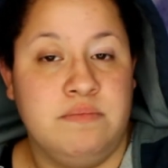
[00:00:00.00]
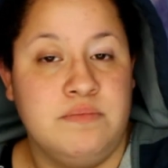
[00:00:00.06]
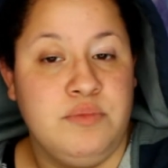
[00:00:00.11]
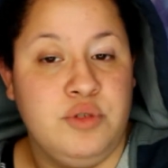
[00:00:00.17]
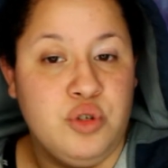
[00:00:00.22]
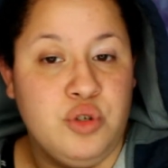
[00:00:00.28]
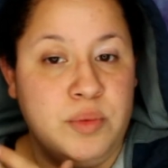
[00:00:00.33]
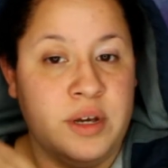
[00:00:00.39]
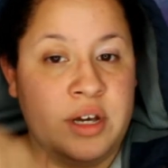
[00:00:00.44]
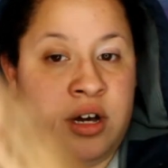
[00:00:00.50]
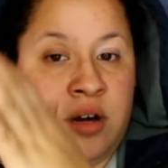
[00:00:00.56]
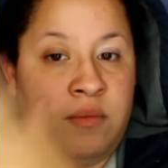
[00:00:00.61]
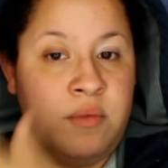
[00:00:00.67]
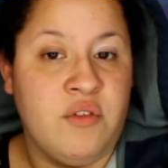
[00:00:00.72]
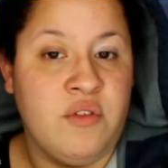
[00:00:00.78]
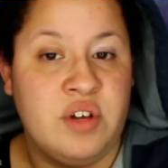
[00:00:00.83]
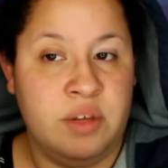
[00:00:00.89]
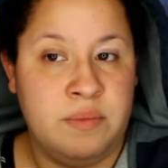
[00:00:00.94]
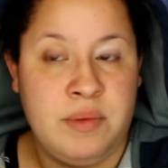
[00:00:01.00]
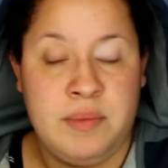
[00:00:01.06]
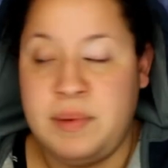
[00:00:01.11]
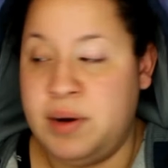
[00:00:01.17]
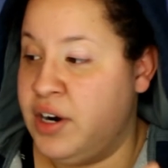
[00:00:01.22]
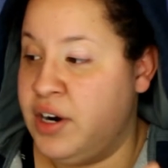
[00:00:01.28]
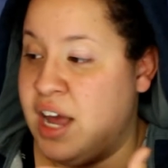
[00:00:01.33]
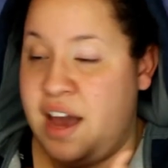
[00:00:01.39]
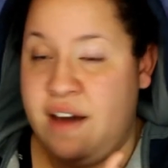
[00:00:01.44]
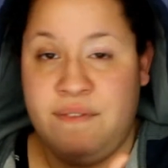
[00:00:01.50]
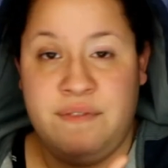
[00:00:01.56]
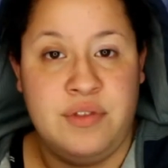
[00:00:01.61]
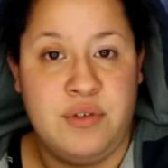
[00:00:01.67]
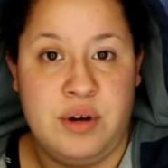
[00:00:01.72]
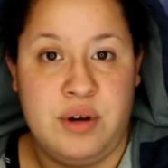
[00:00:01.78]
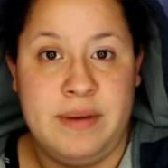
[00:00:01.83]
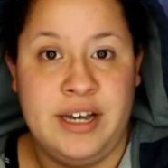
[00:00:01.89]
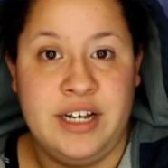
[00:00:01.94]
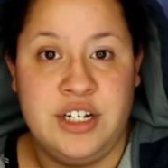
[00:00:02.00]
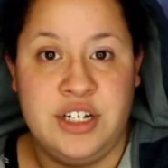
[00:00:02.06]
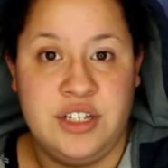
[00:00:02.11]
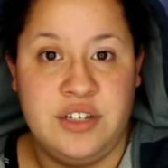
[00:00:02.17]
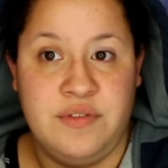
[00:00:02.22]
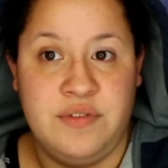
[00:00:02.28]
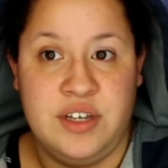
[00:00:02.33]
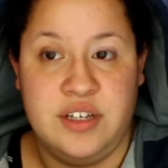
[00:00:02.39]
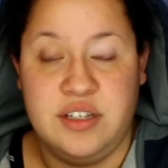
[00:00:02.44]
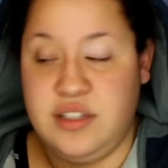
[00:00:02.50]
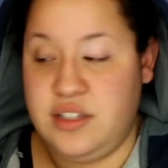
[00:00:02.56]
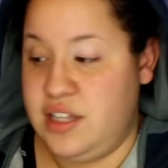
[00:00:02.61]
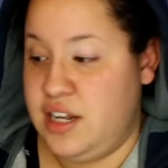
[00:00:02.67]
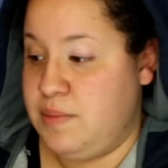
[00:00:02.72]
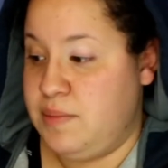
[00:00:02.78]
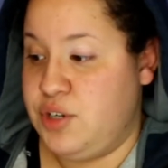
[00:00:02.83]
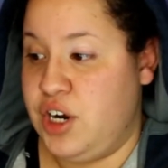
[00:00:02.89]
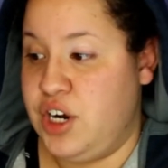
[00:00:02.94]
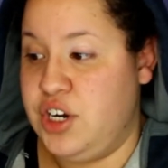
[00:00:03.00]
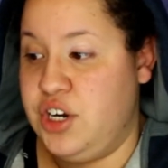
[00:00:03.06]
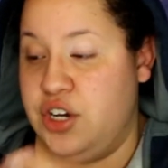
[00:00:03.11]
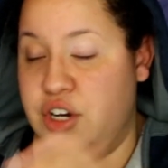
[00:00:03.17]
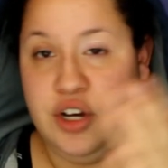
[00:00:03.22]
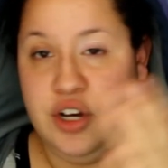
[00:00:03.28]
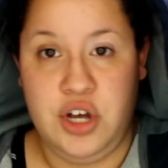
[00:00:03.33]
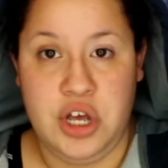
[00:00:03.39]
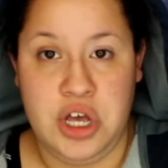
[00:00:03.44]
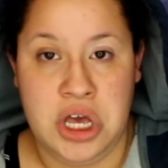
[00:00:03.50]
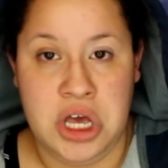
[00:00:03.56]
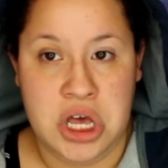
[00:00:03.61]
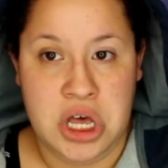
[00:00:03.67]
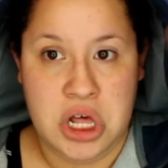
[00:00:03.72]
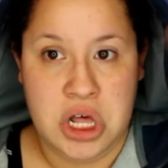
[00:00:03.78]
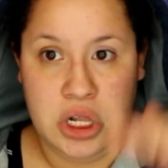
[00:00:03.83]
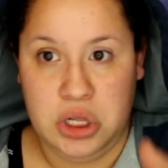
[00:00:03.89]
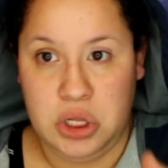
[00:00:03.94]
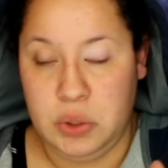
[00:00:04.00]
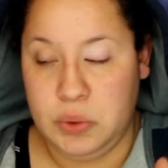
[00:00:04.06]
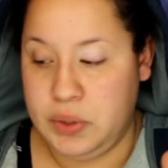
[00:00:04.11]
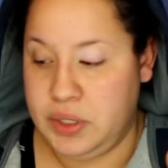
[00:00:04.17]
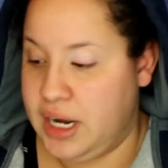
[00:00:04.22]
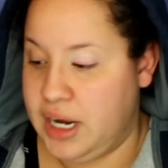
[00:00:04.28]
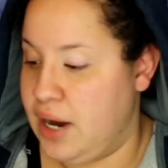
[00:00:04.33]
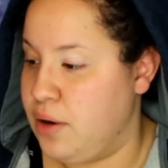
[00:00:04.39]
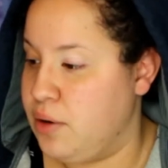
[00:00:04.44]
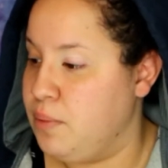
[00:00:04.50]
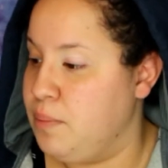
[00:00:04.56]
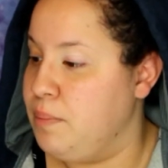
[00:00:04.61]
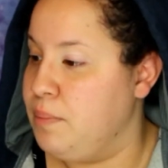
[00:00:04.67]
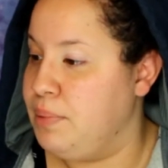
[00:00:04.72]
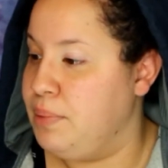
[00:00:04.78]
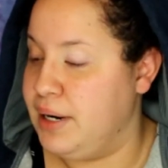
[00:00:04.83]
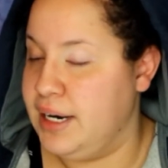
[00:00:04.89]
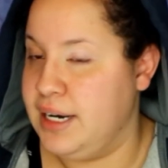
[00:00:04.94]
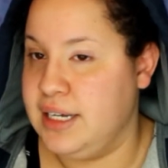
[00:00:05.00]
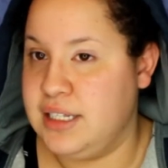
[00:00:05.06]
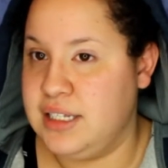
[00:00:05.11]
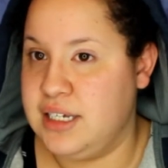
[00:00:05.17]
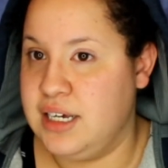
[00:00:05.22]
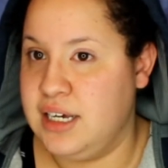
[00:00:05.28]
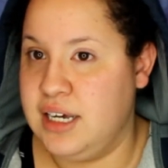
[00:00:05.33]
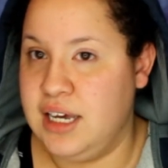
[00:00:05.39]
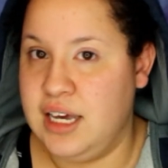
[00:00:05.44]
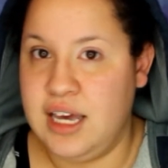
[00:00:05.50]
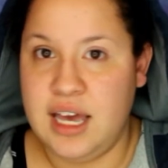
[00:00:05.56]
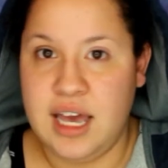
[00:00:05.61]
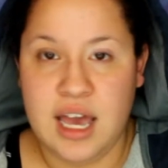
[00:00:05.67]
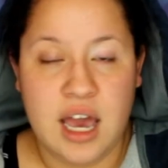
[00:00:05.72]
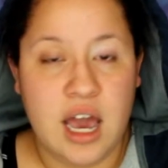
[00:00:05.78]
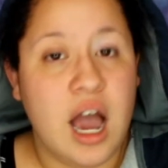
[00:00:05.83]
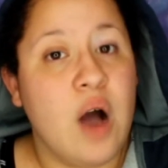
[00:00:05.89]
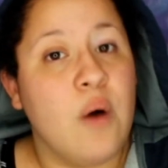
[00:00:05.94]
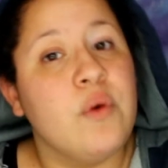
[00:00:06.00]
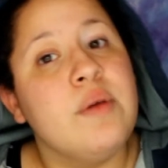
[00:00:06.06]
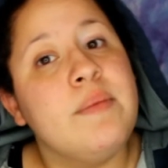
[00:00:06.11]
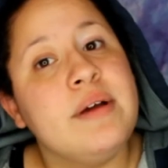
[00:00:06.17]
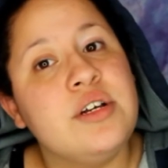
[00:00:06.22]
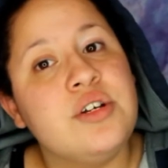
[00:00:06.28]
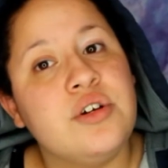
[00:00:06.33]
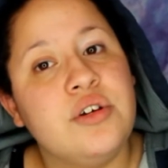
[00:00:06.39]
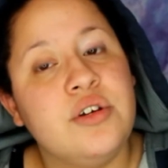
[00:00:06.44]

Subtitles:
do become overly prepared. I have 3 pages of this that I'm trying to lower down, but I want to make sure